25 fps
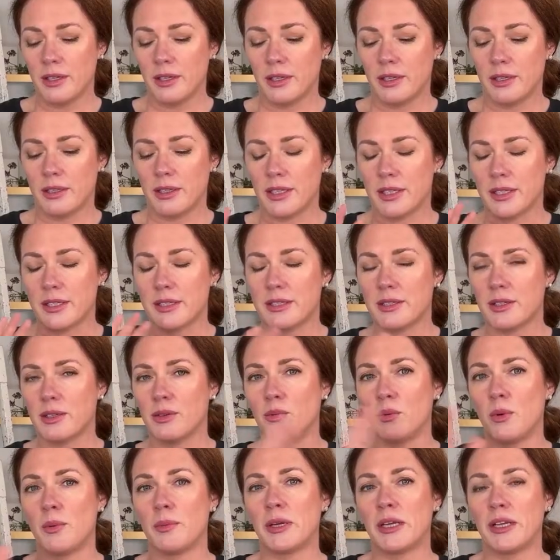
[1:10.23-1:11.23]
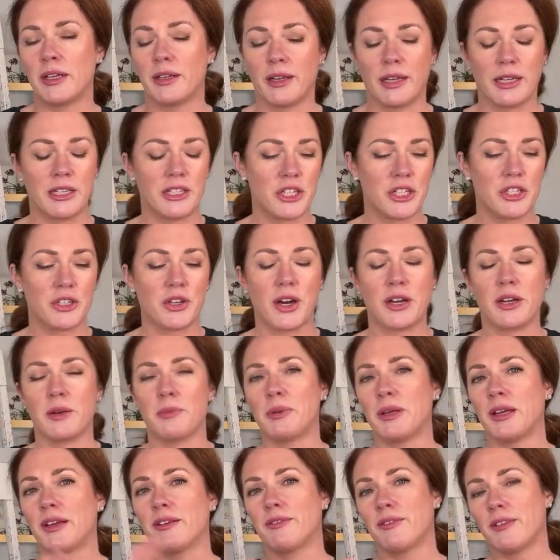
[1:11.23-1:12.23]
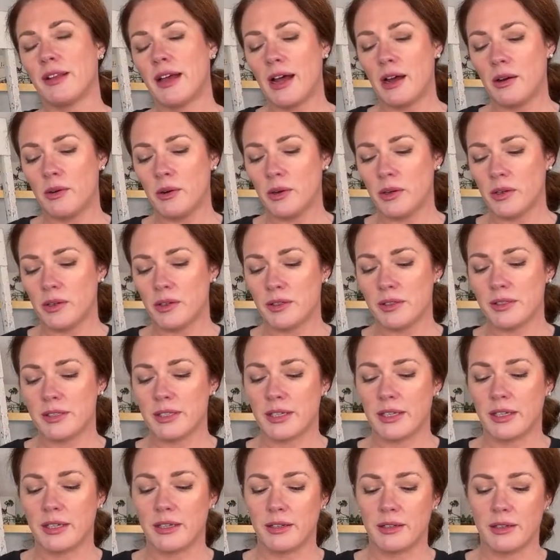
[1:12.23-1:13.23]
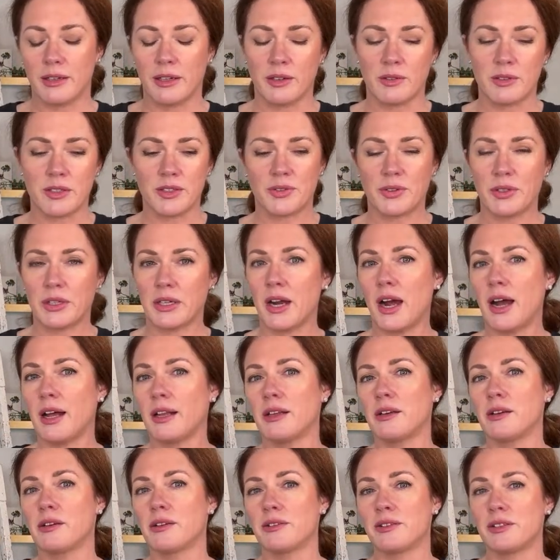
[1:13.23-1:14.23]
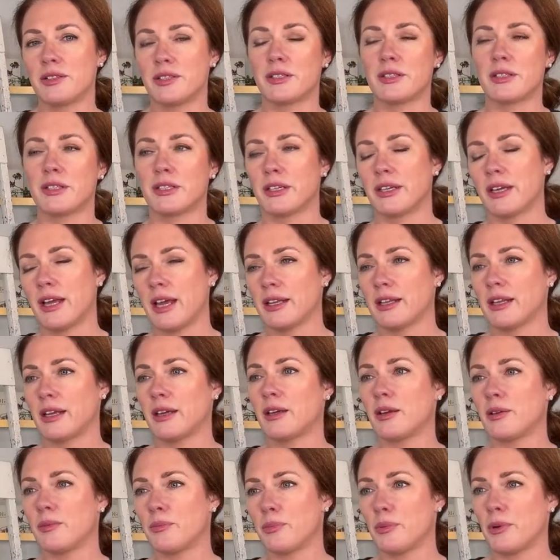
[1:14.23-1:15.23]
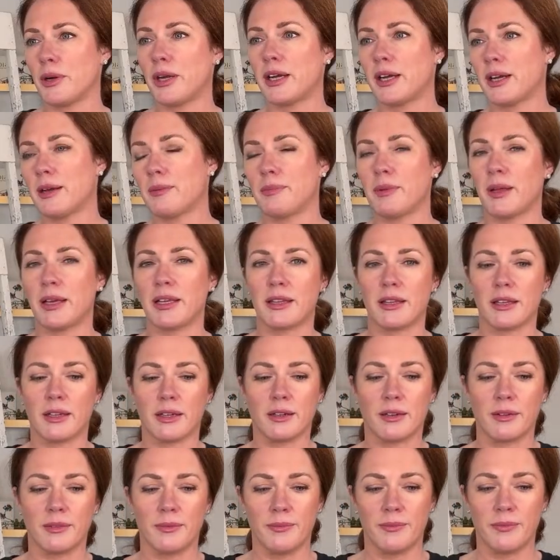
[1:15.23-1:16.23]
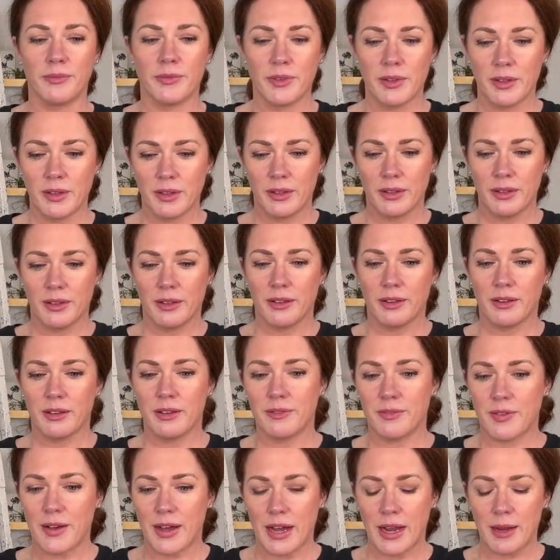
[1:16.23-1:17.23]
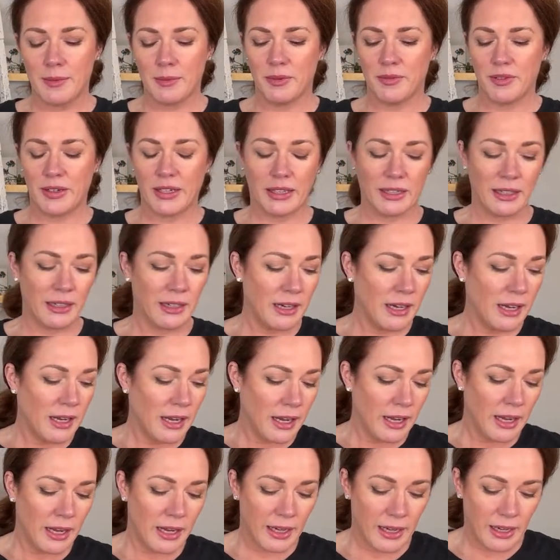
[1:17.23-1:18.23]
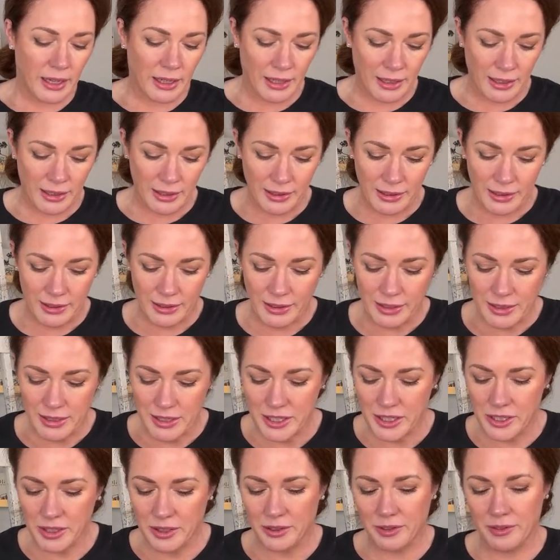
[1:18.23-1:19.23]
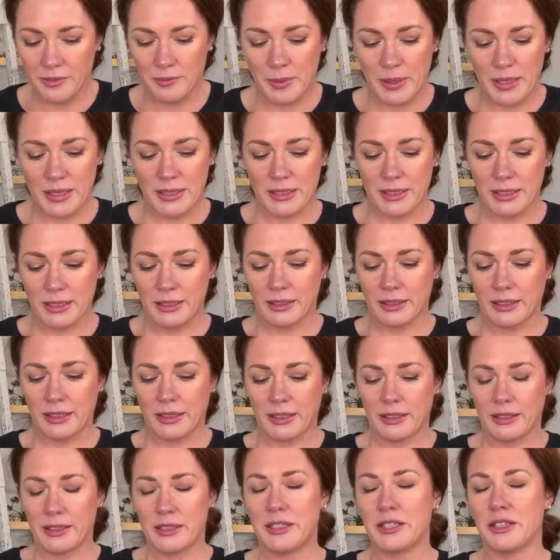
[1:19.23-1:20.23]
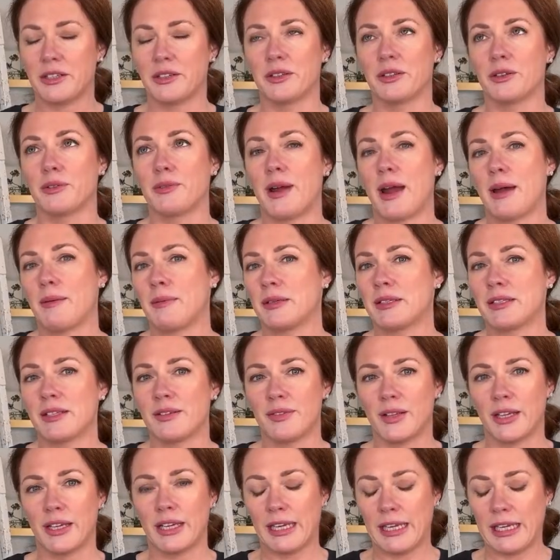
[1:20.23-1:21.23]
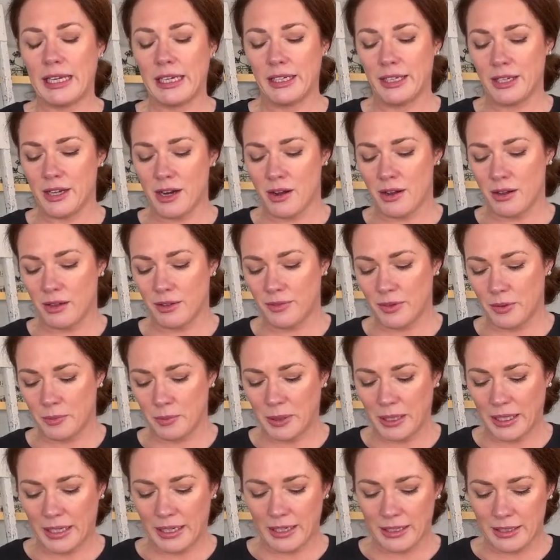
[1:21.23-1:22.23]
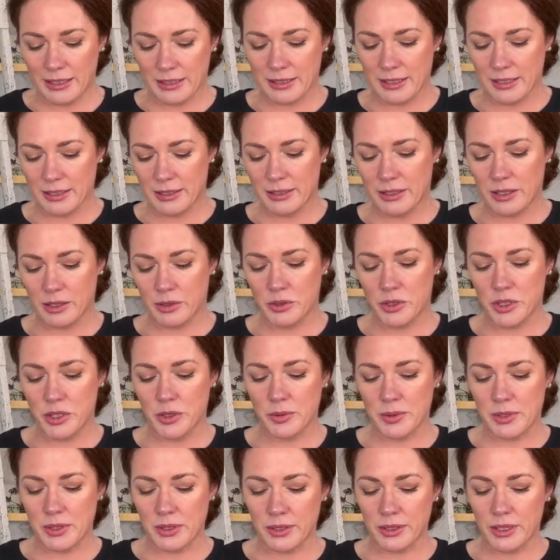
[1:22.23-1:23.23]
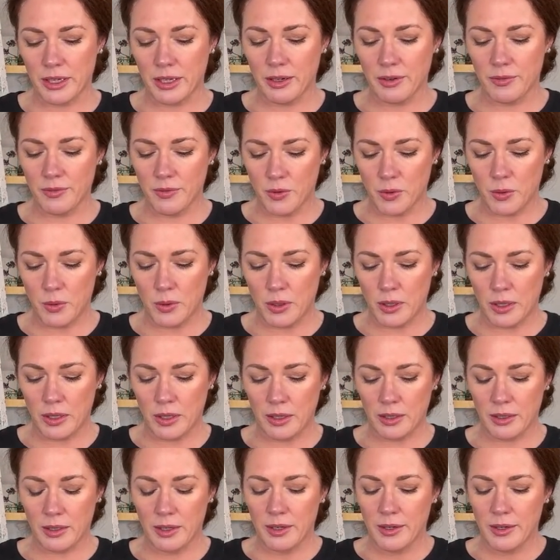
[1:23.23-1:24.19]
this woman, like she tried to plant flowers and, you know, different colors just to, again, like break up like the vibe of it. And the deer and the rabbits have like eaten all of her plants. So she was looking for